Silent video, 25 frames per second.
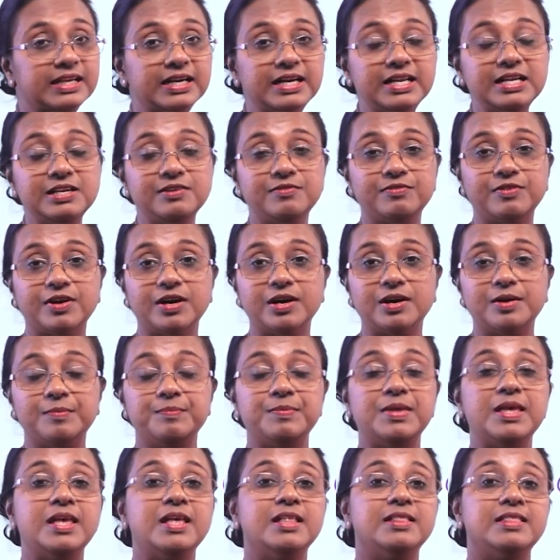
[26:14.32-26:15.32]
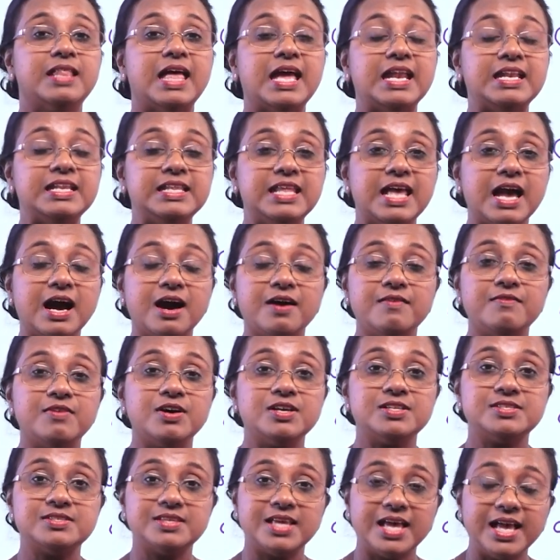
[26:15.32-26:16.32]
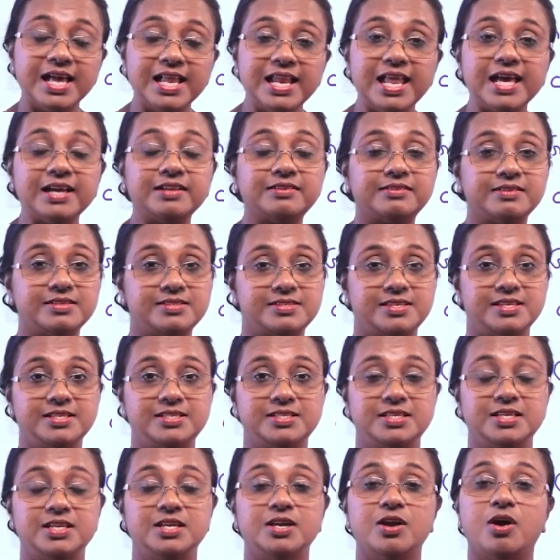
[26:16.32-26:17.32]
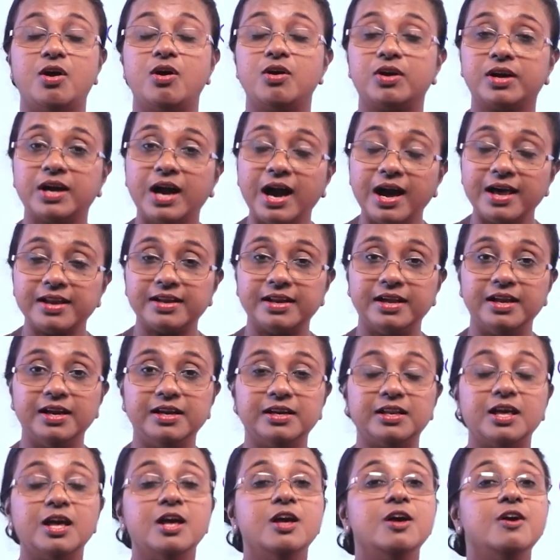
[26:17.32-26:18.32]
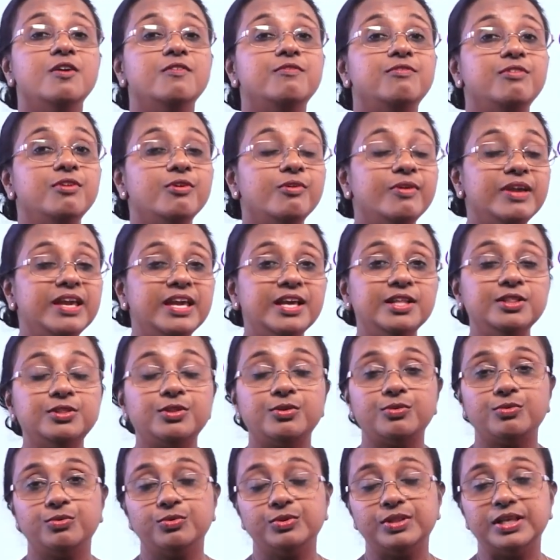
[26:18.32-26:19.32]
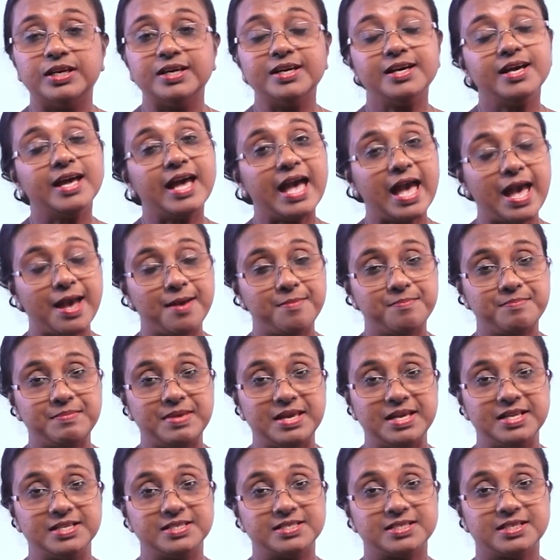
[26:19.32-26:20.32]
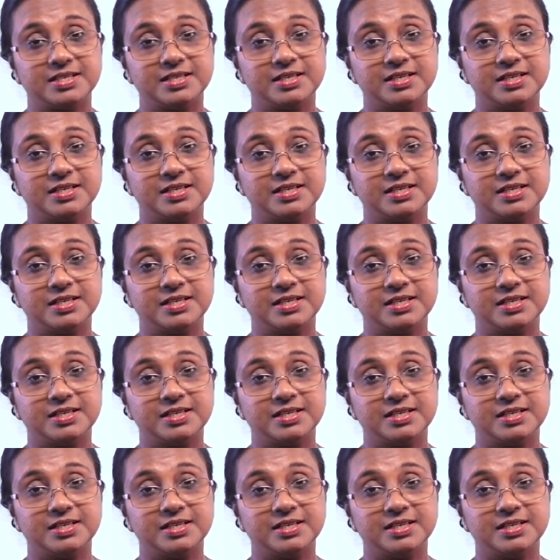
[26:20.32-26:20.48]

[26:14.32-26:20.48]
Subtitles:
confirm that there was electricity or current flowing through the ammeter.